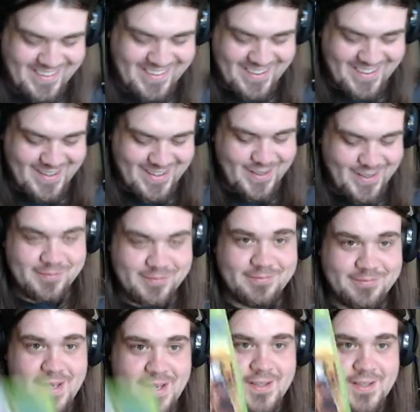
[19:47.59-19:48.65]
Alright,
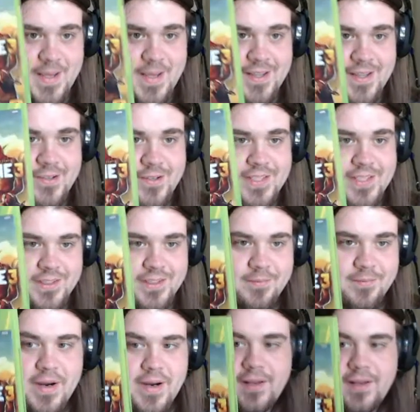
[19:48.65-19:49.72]
Max Payne 3.
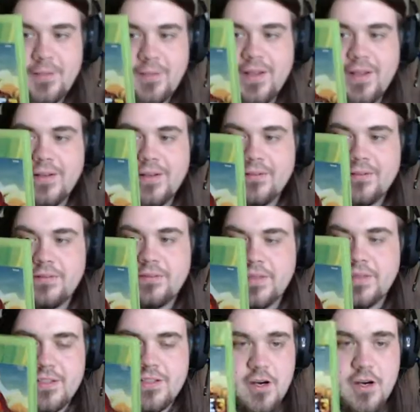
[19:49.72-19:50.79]
Barely play it.
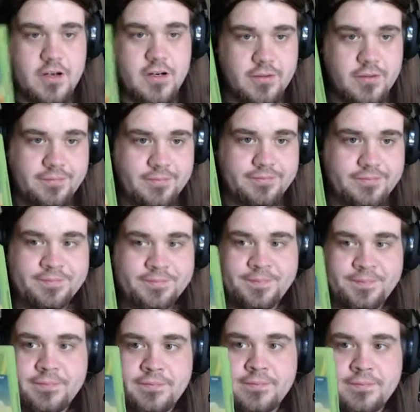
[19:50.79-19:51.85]
It's hard.
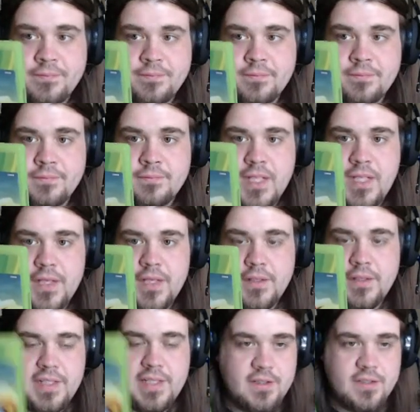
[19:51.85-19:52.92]

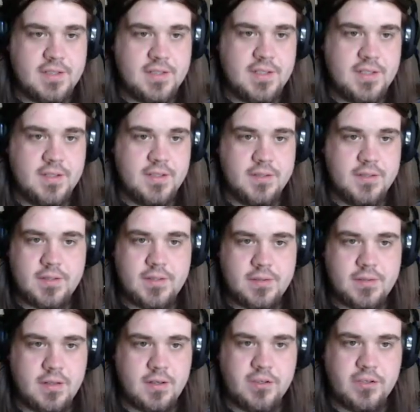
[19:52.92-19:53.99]
DLCs
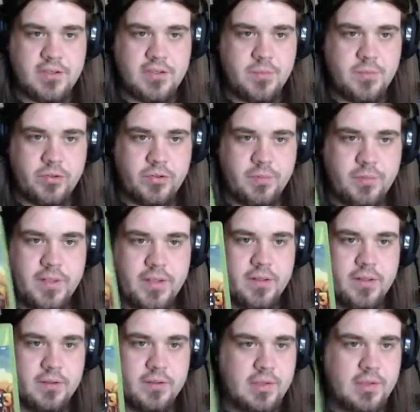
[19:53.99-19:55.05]
are just
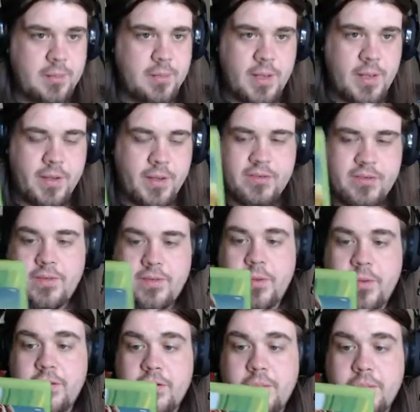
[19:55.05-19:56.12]
multiplayer. I'm not much of a
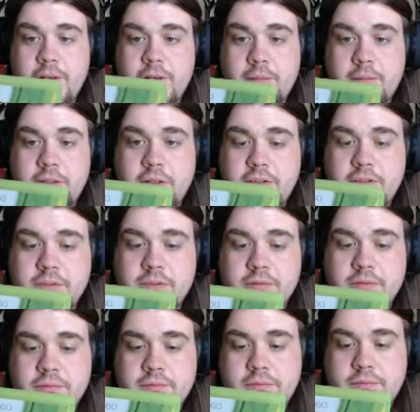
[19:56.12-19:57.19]
multiplayer person,
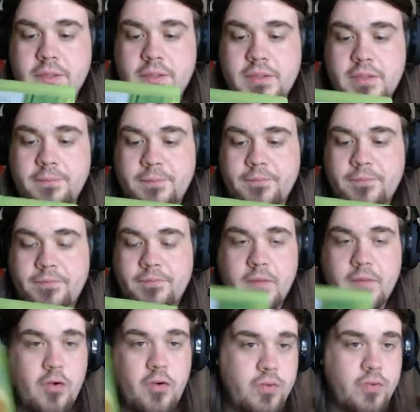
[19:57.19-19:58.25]
but
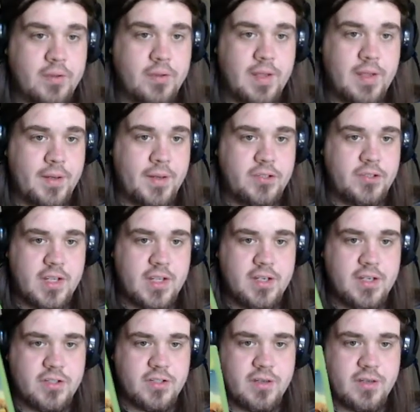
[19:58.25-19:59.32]
hopefully that might
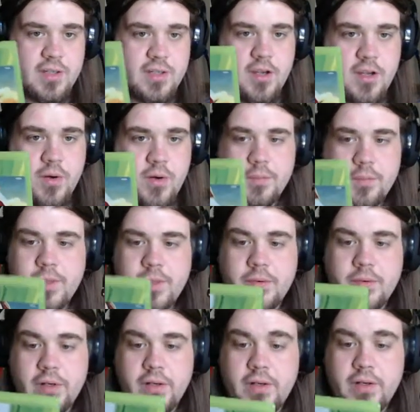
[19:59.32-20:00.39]
change. I'll get co-op
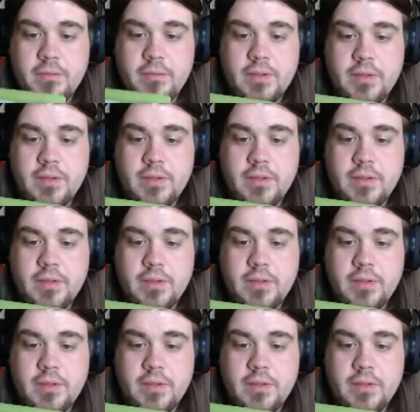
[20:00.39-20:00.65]
people to help,